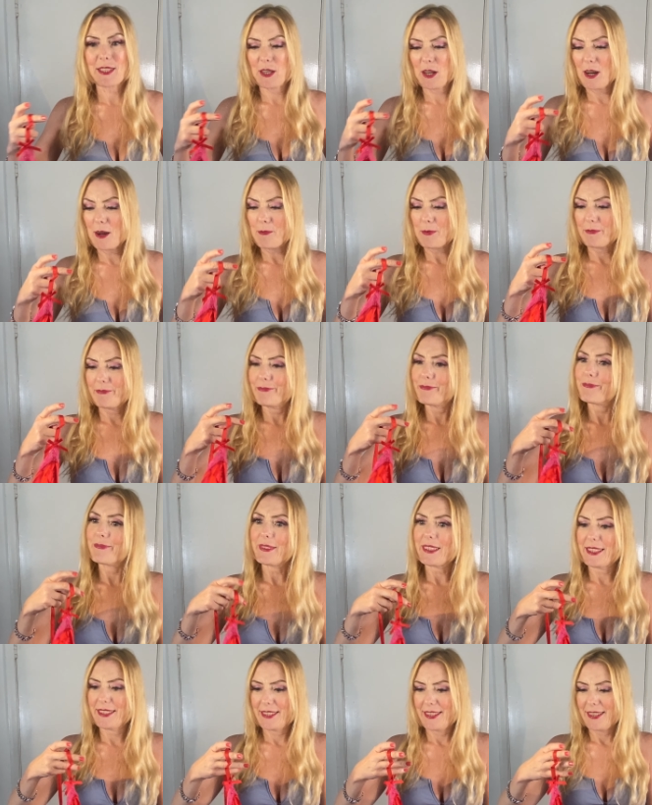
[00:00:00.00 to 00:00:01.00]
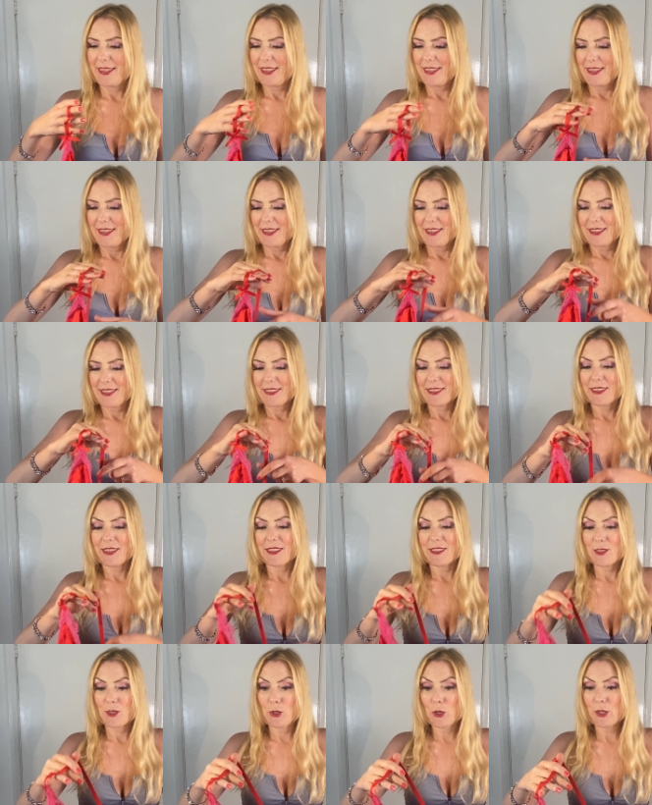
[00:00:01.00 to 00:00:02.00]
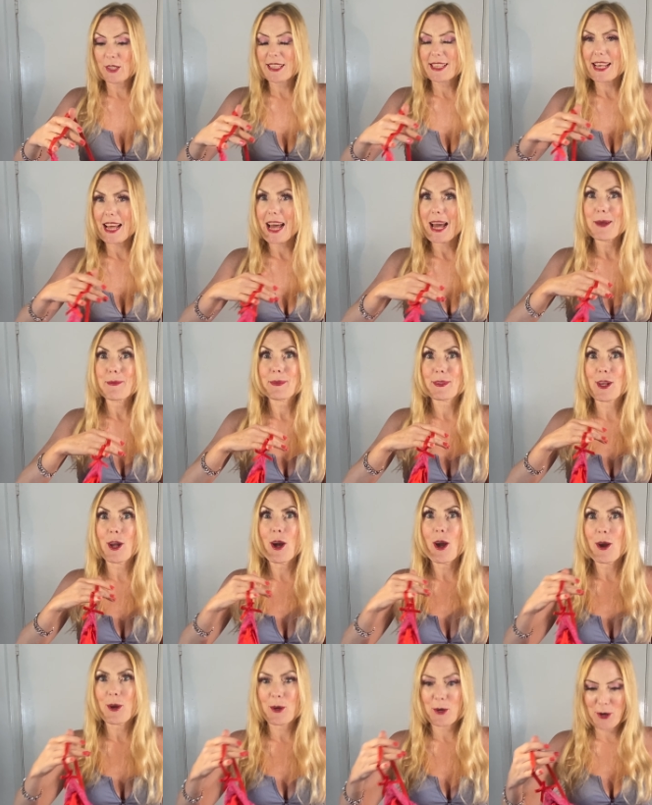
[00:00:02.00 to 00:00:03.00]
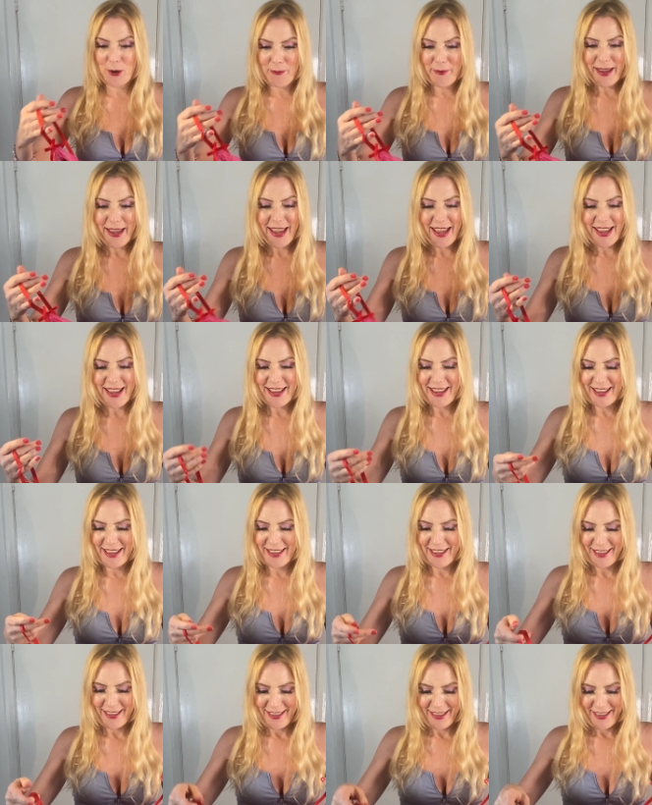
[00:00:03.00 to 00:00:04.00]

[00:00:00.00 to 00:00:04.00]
up, good, times are coming.